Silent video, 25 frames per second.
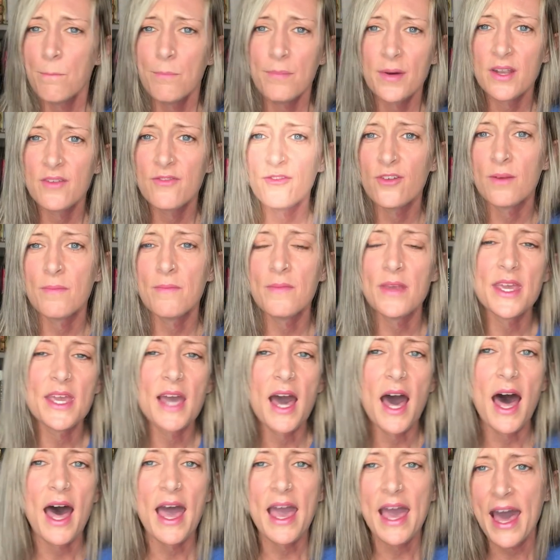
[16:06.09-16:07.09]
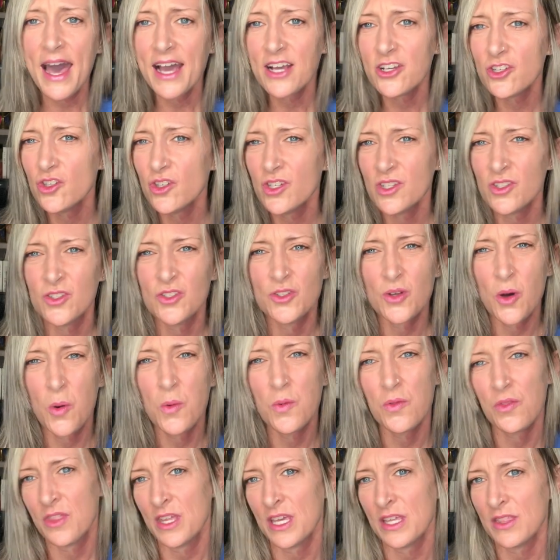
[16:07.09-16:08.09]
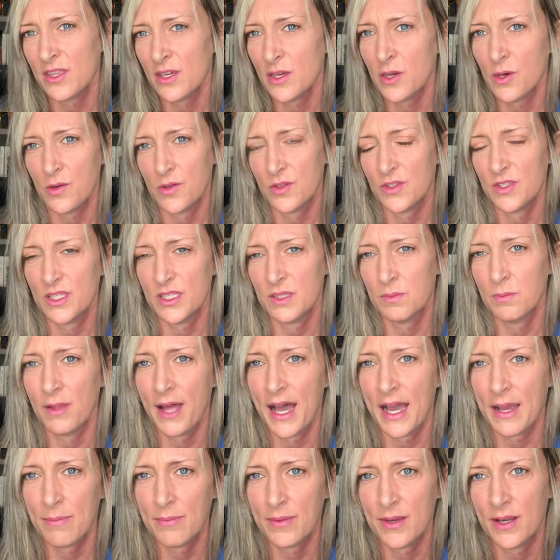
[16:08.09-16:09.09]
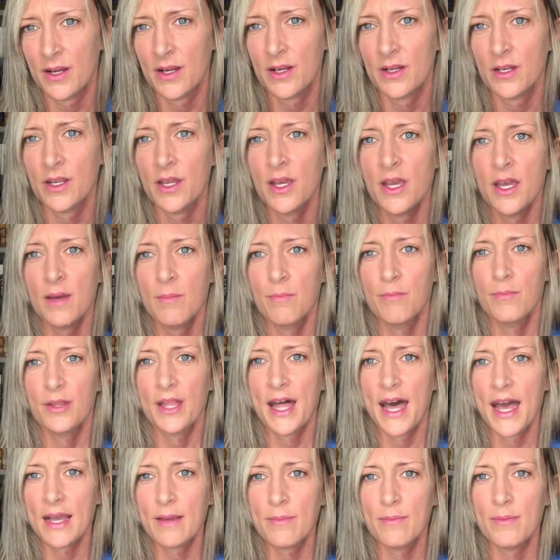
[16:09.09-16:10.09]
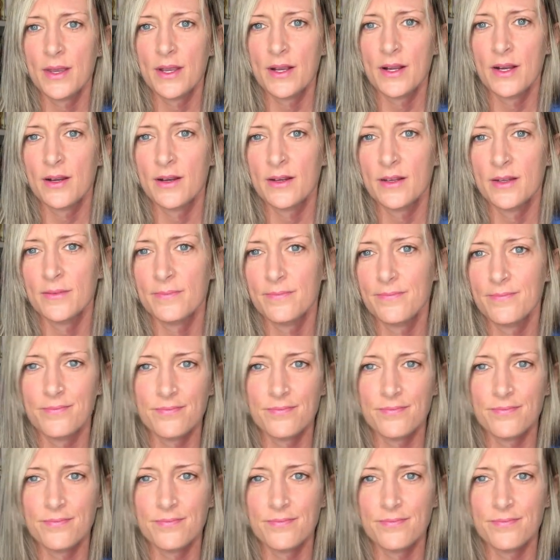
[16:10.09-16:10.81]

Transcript: But for me, I actually don't think the ghost is Blackbeard. Blackbeard,